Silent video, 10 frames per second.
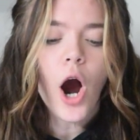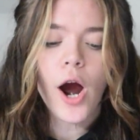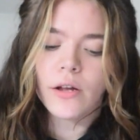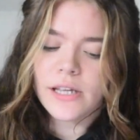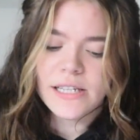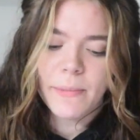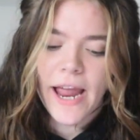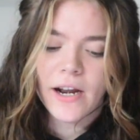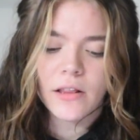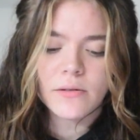Heartless by
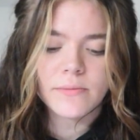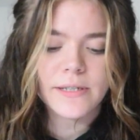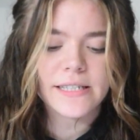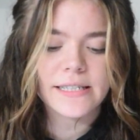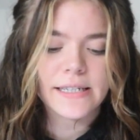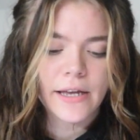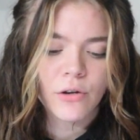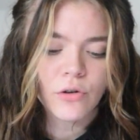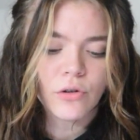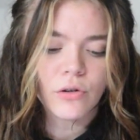Anna Elisabeth
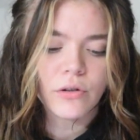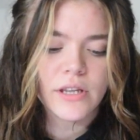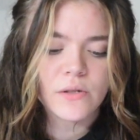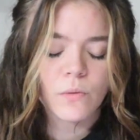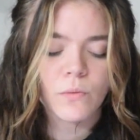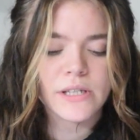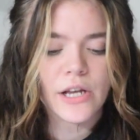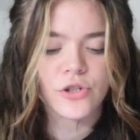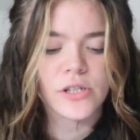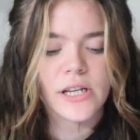Stengl. This one was
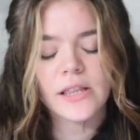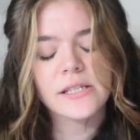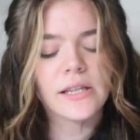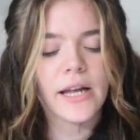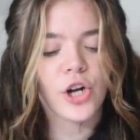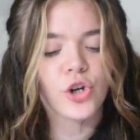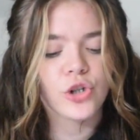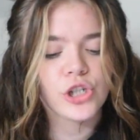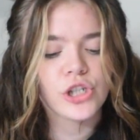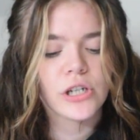interesting. This is like a
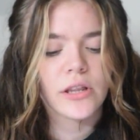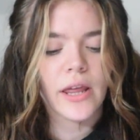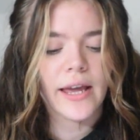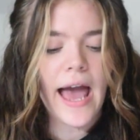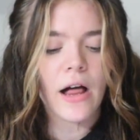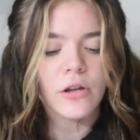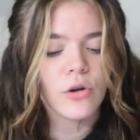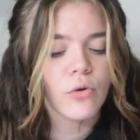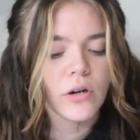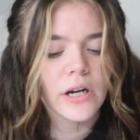Christian like
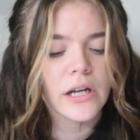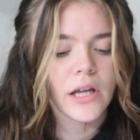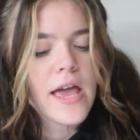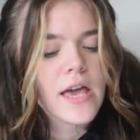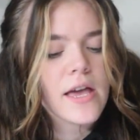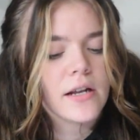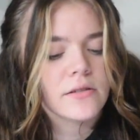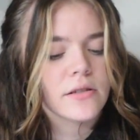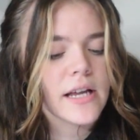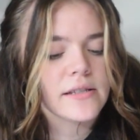allegory.
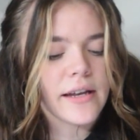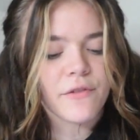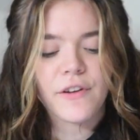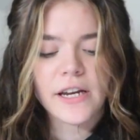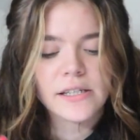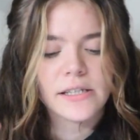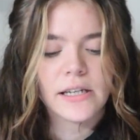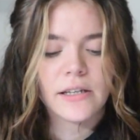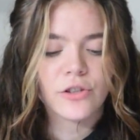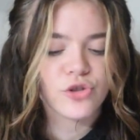It is like a
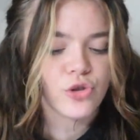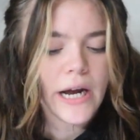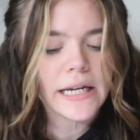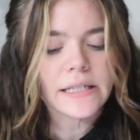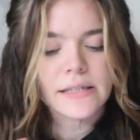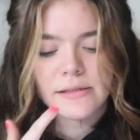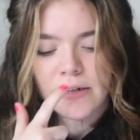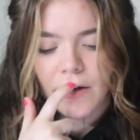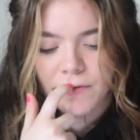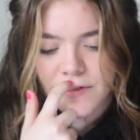fantasy and there's dragons and
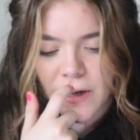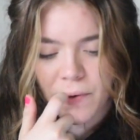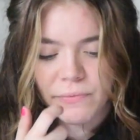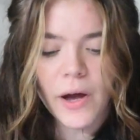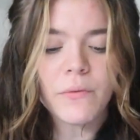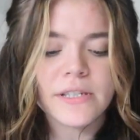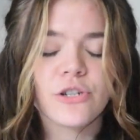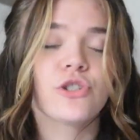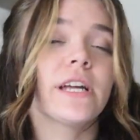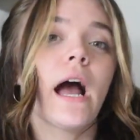stuff. So that one was
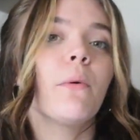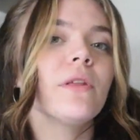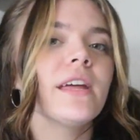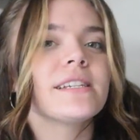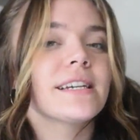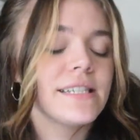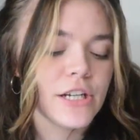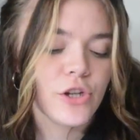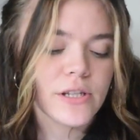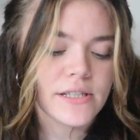interesting. I would like to
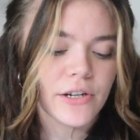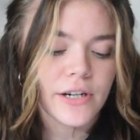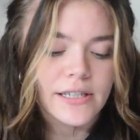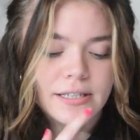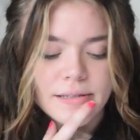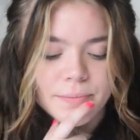continue the series.